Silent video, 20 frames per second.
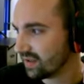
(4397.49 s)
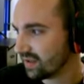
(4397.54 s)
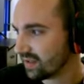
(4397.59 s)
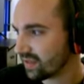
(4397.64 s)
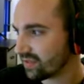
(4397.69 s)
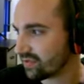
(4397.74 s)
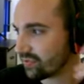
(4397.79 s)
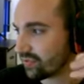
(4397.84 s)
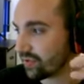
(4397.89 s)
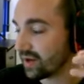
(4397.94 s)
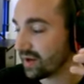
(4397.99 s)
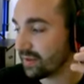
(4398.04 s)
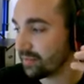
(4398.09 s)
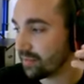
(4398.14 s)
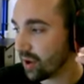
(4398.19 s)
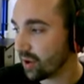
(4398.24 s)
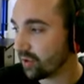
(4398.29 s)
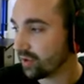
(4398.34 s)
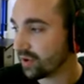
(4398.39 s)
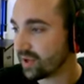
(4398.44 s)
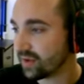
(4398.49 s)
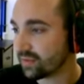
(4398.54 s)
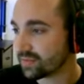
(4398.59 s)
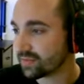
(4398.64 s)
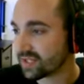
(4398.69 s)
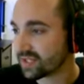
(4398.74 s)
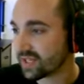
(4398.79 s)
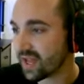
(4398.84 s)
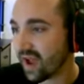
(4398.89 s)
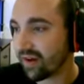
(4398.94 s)
3
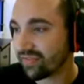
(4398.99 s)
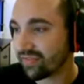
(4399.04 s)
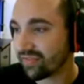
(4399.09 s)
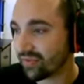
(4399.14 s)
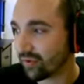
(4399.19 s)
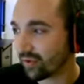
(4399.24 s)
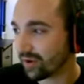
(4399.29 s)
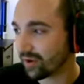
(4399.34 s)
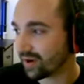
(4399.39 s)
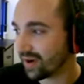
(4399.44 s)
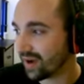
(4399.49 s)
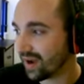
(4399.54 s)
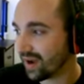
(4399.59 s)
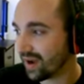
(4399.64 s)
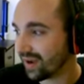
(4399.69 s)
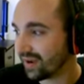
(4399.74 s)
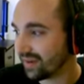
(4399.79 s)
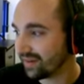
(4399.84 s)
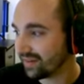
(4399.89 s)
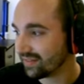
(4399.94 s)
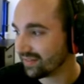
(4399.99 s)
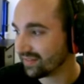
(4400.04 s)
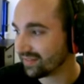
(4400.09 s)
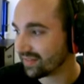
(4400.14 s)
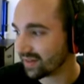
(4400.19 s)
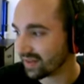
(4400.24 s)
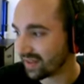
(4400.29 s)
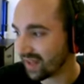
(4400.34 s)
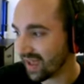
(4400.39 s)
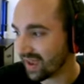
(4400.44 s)
podiums now
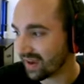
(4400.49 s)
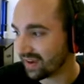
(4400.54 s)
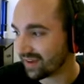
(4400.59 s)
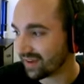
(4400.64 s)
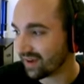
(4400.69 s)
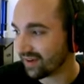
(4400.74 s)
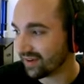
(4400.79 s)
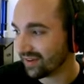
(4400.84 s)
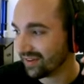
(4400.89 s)
for Lando.